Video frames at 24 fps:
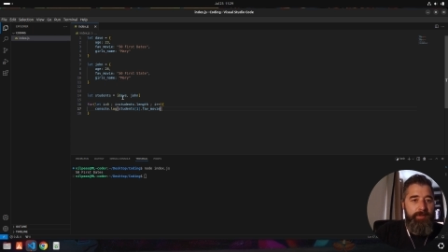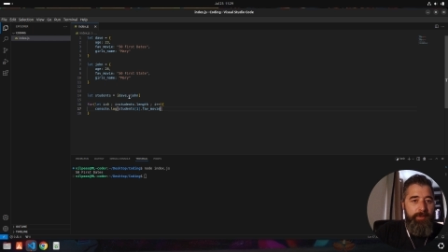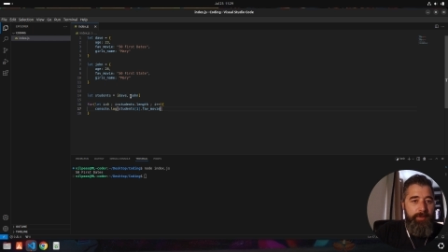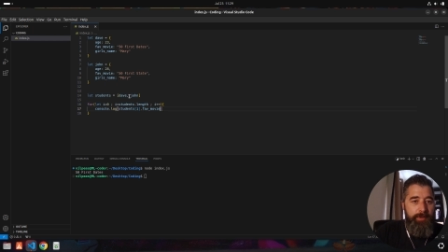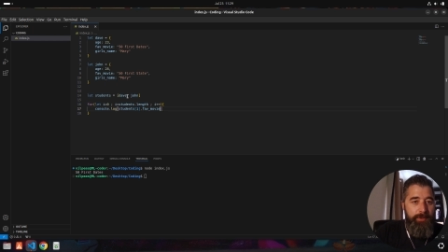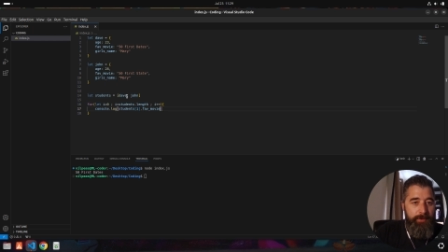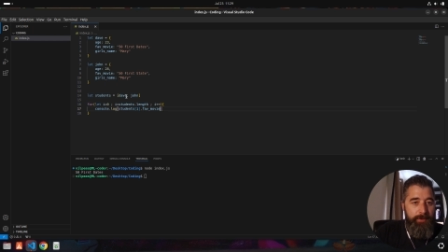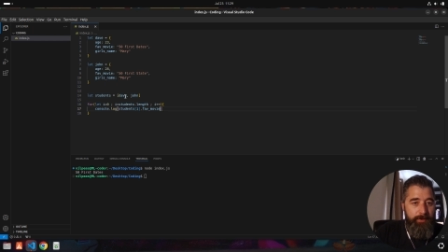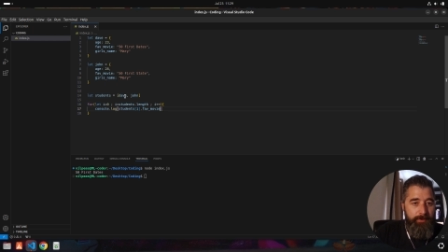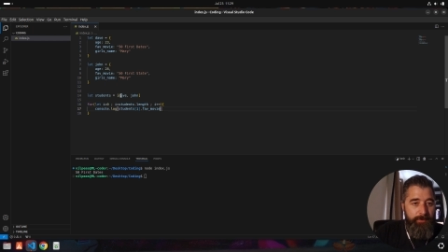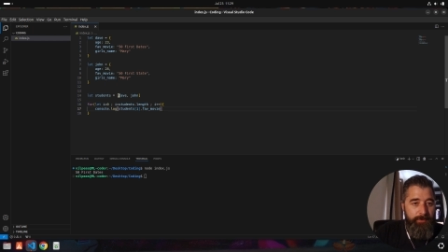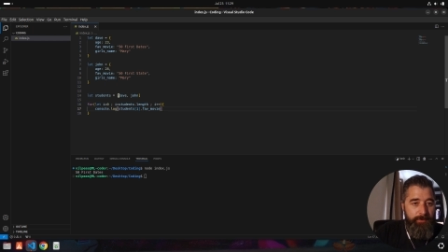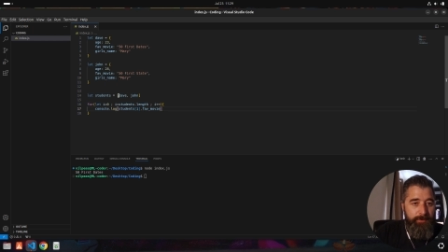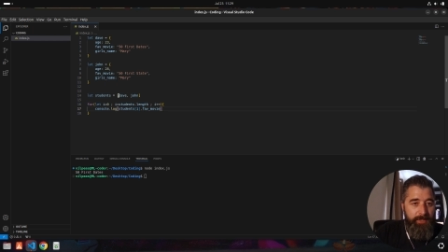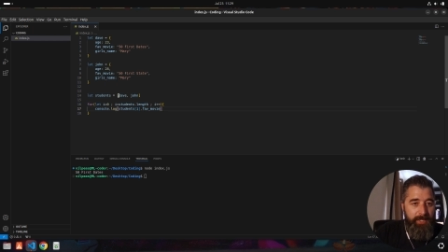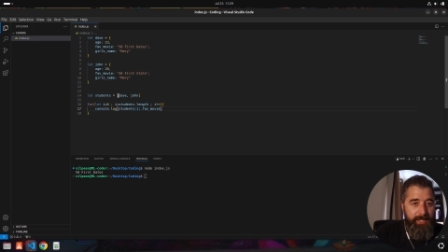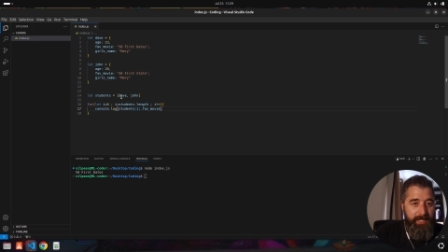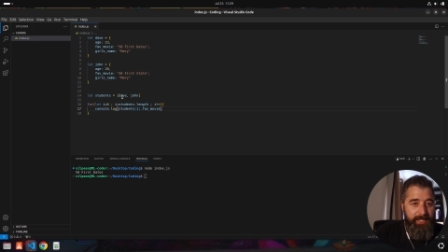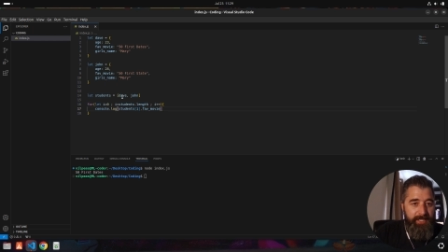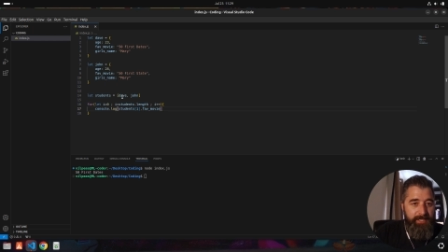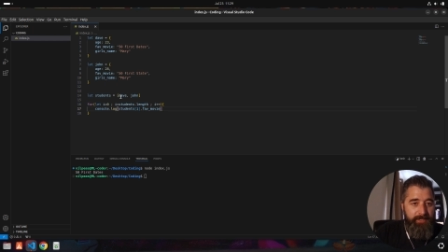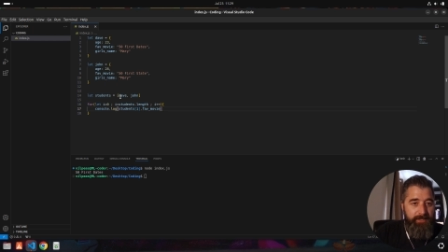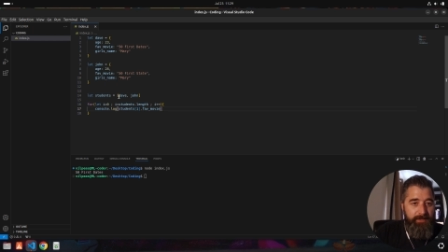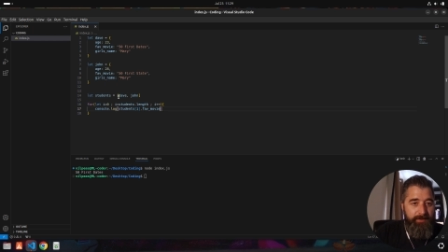through the
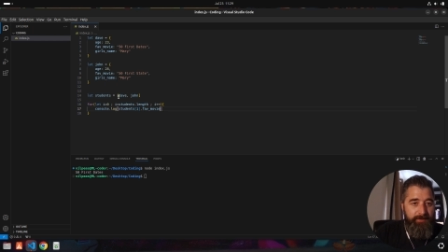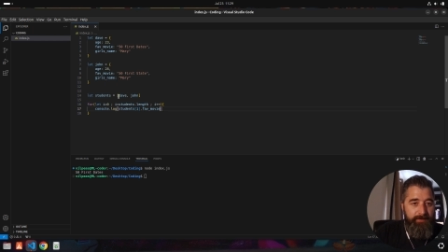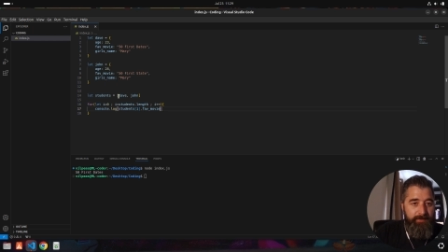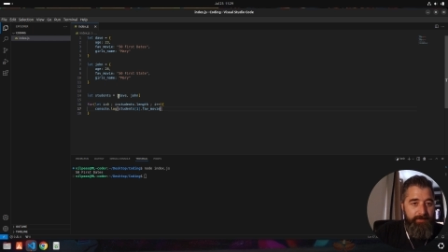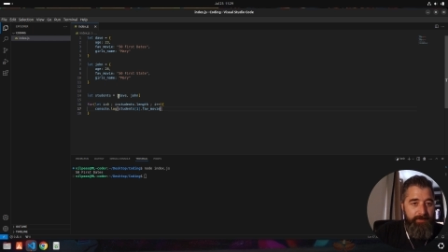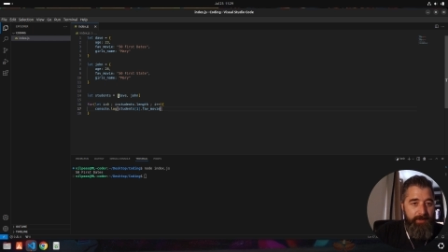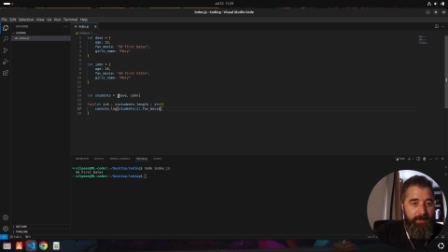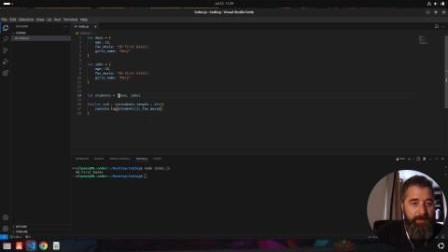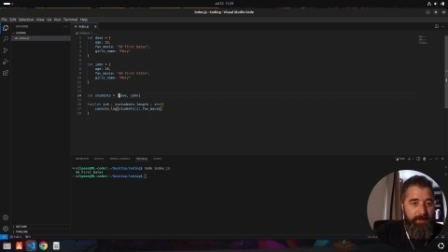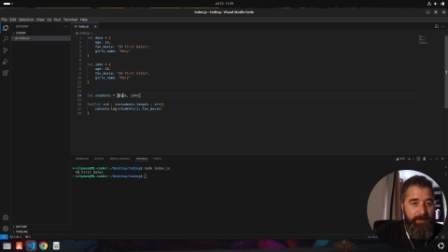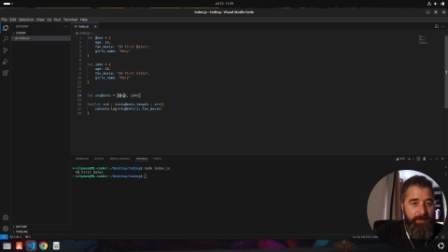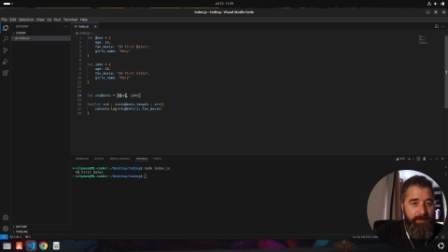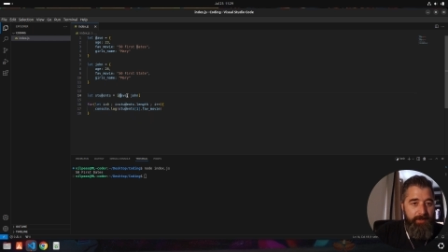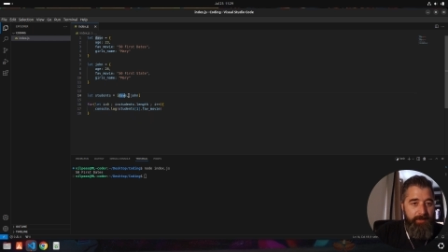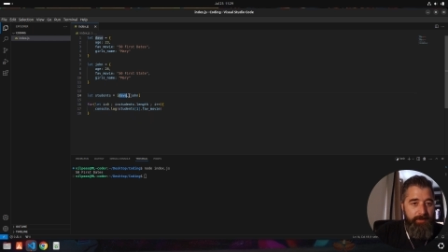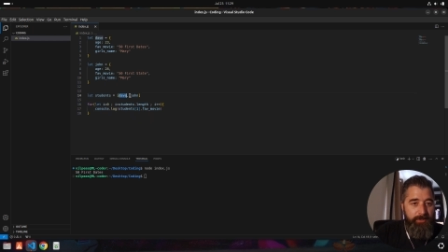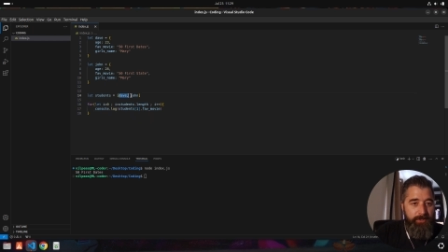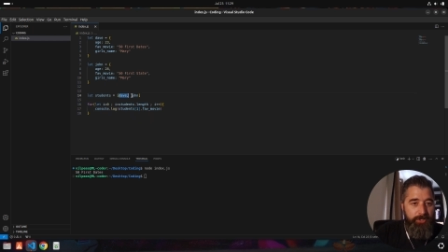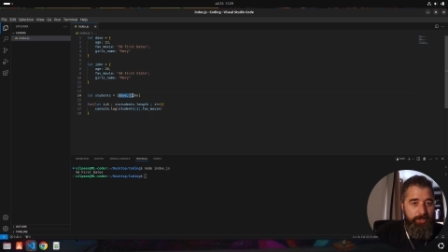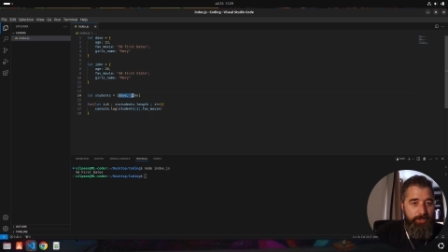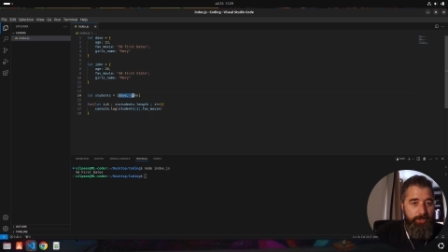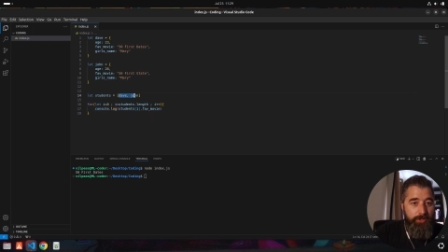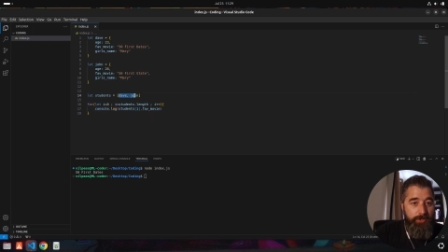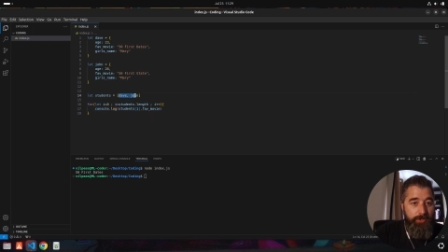list of
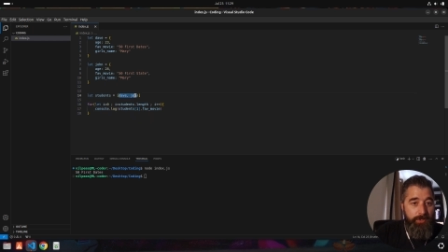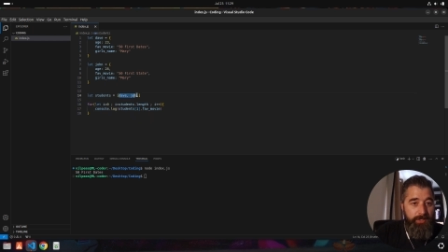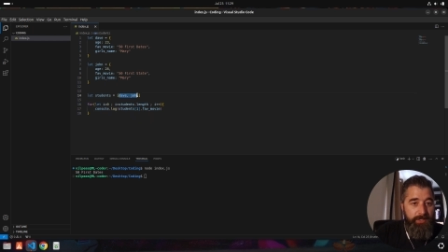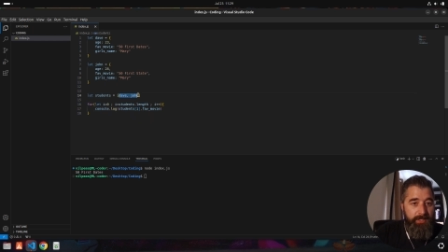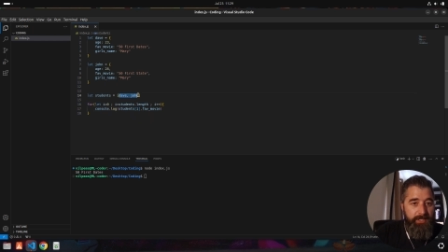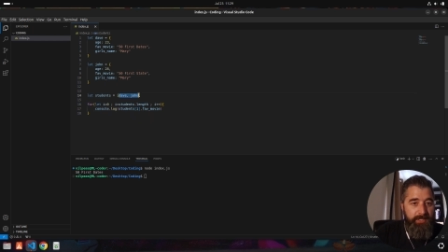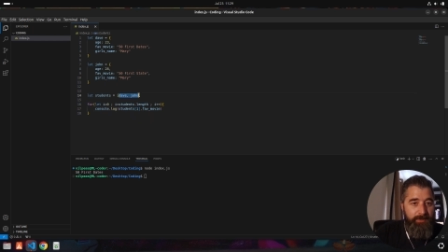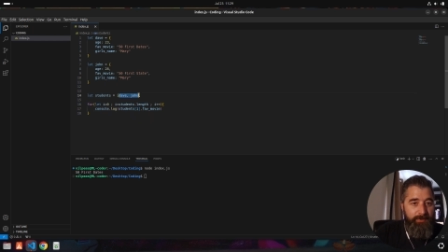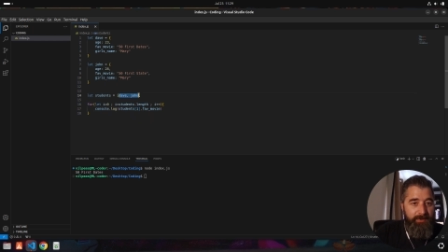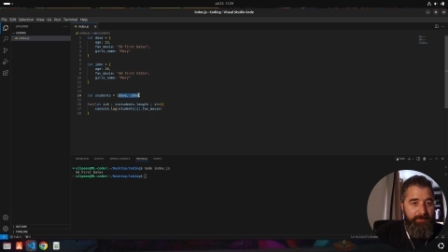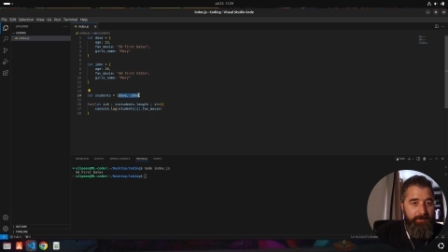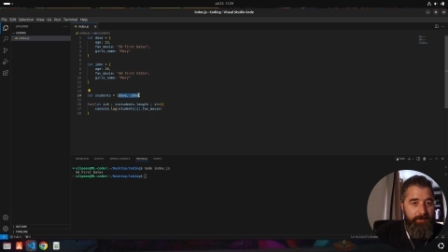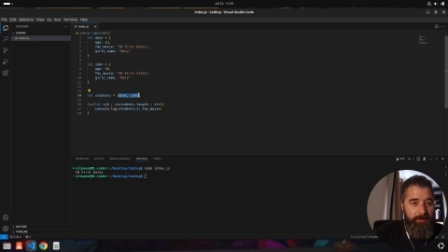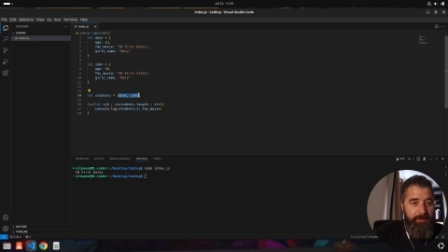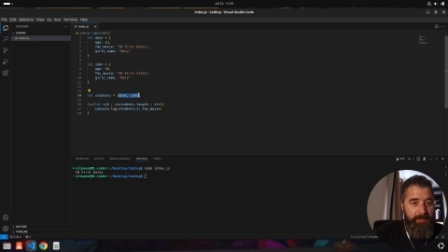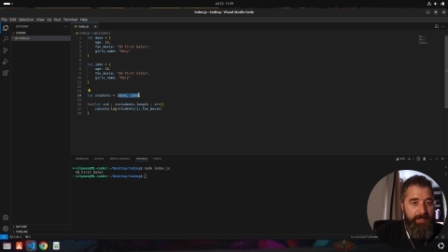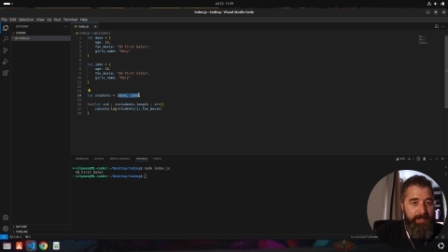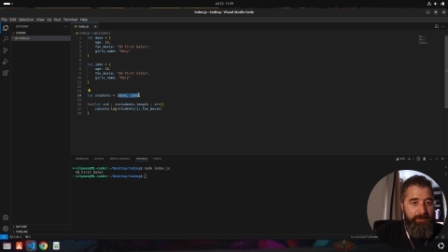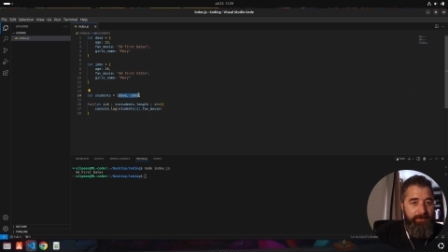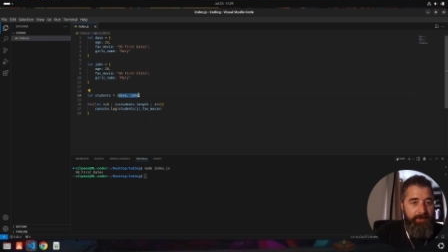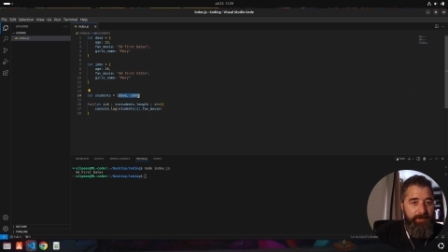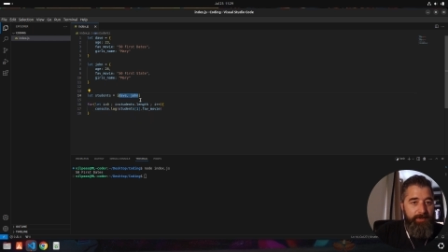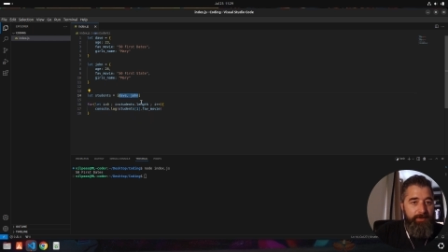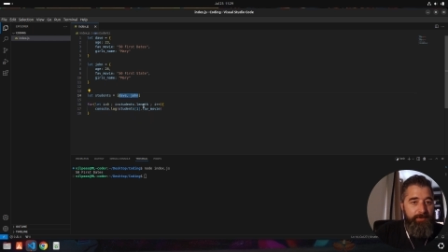students that we've got
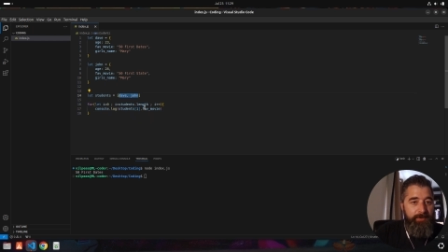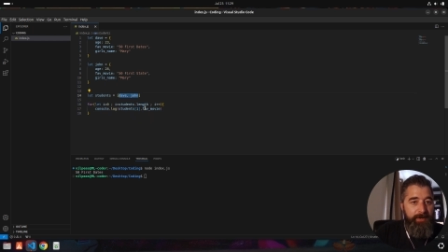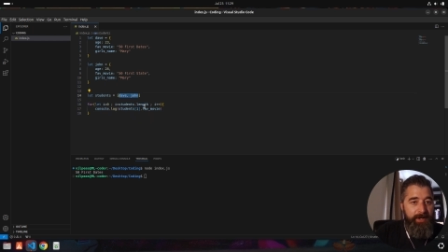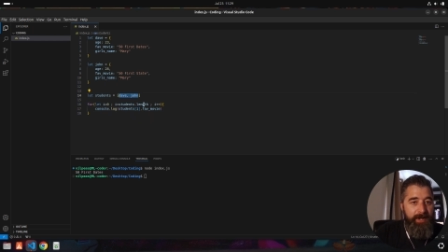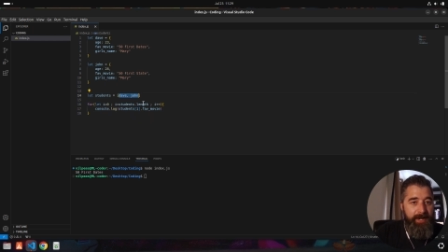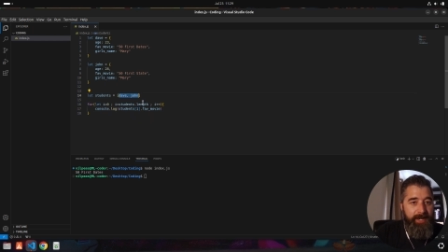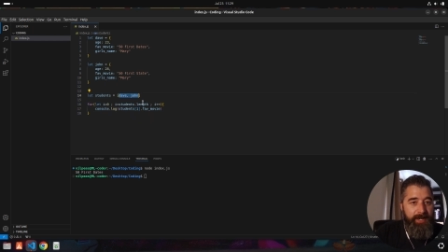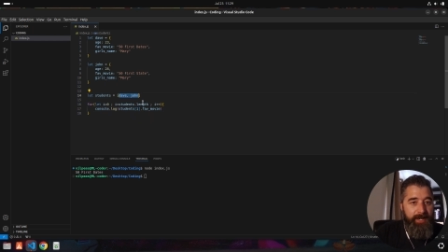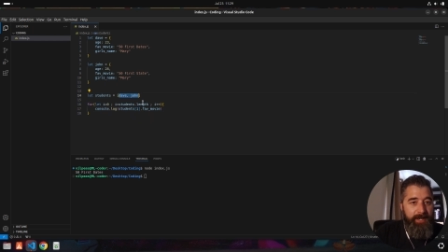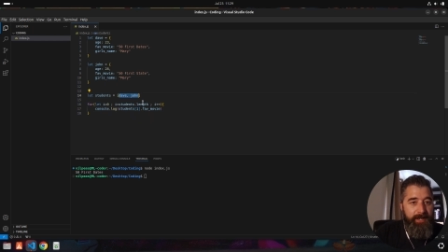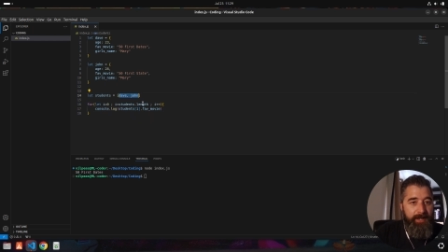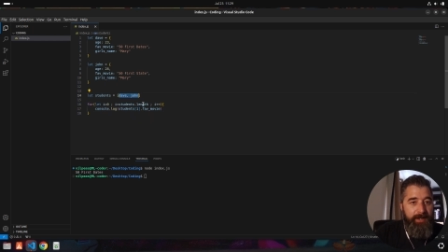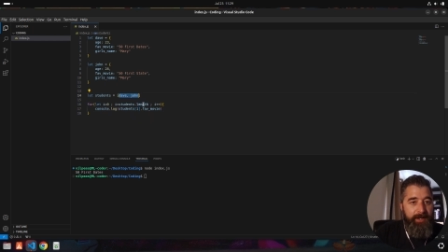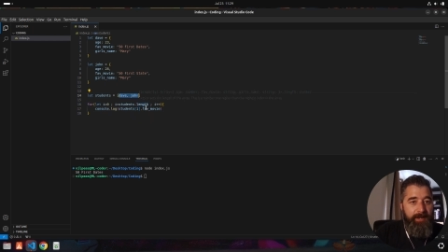here in an array,